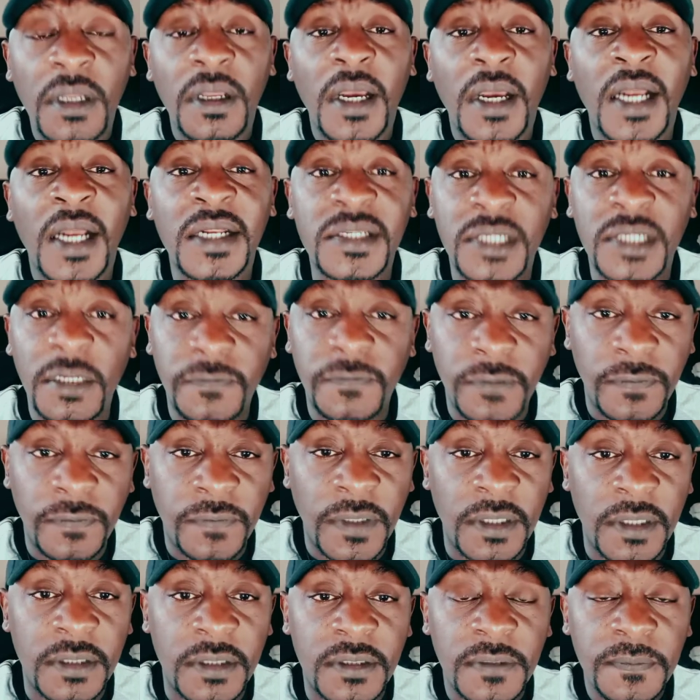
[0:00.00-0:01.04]
and
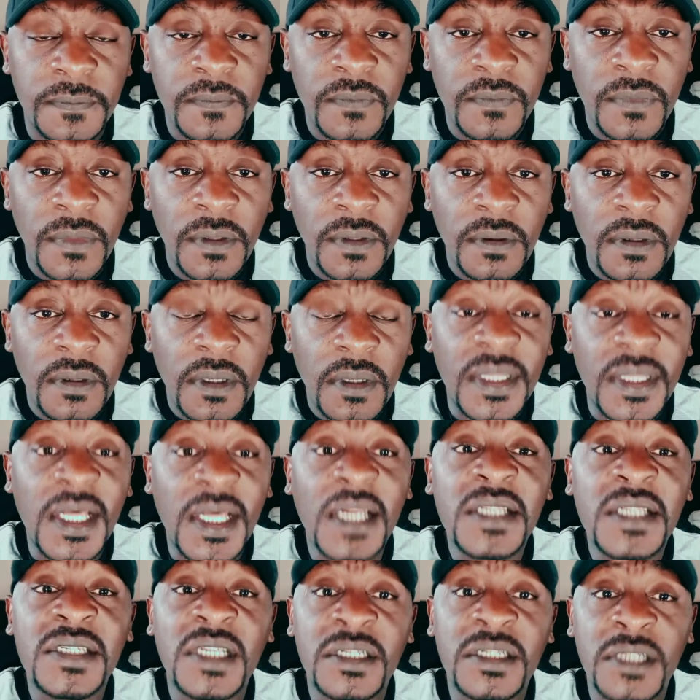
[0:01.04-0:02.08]
self-reflect. That
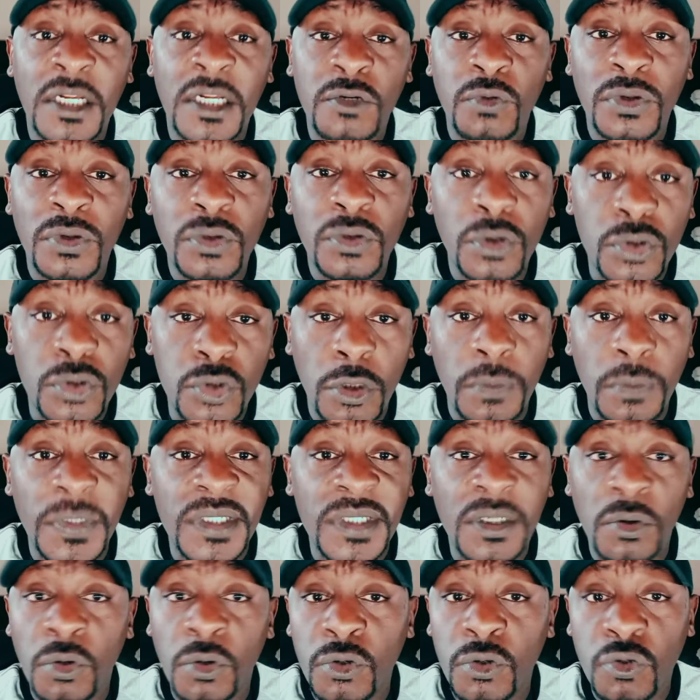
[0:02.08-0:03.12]
is exactly when those
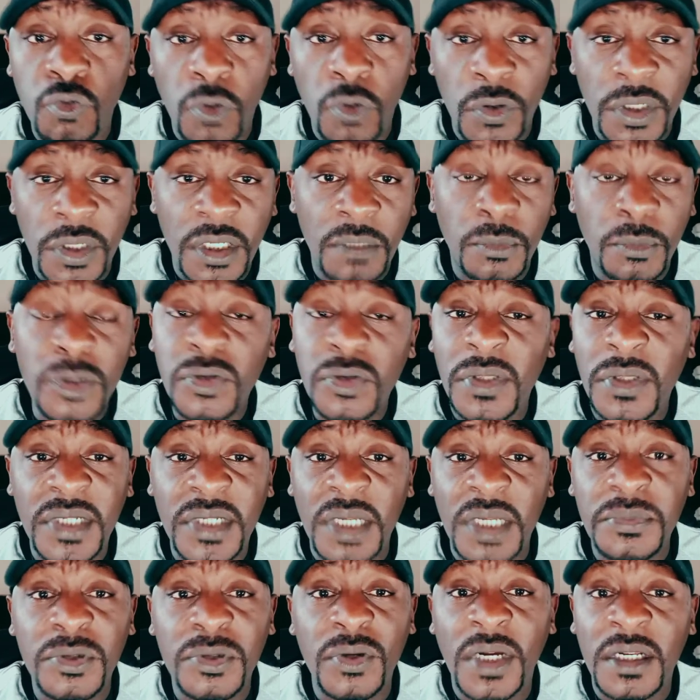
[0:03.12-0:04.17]
soulmates are going to walk in. Most of the
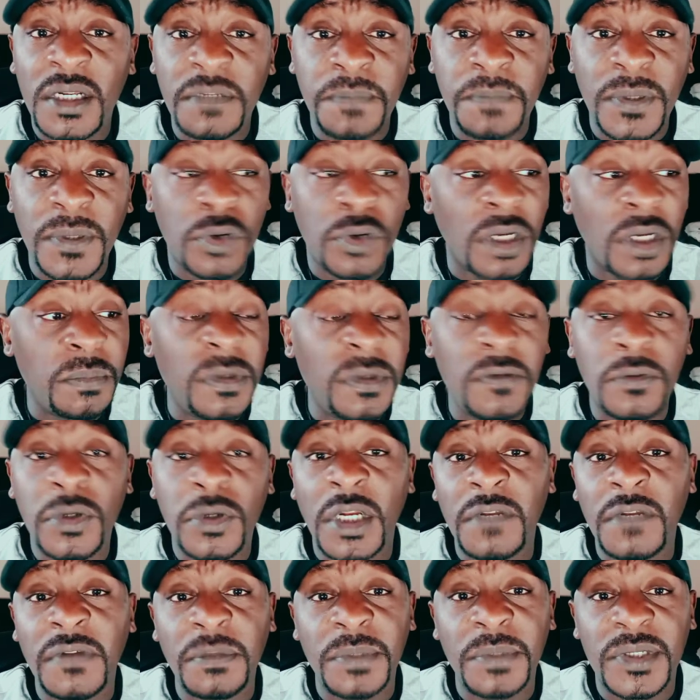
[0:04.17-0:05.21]
times you can
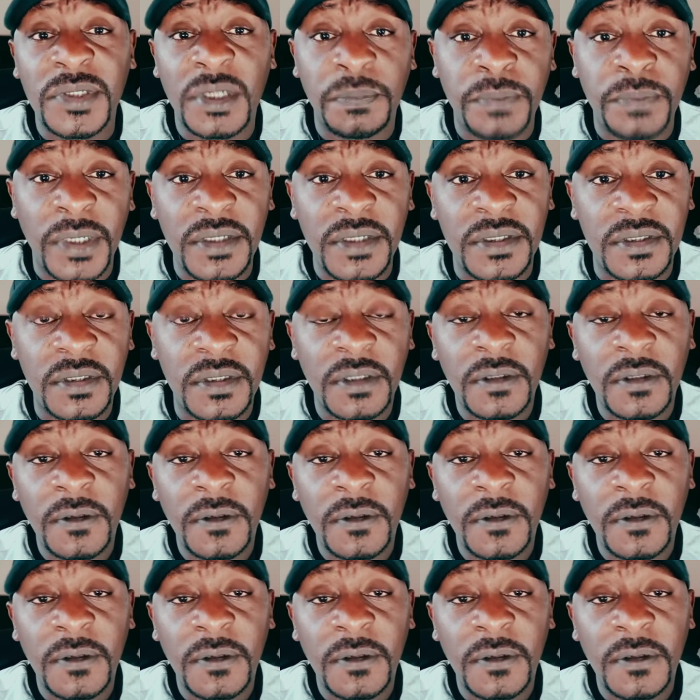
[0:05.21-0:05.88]
even be surprised.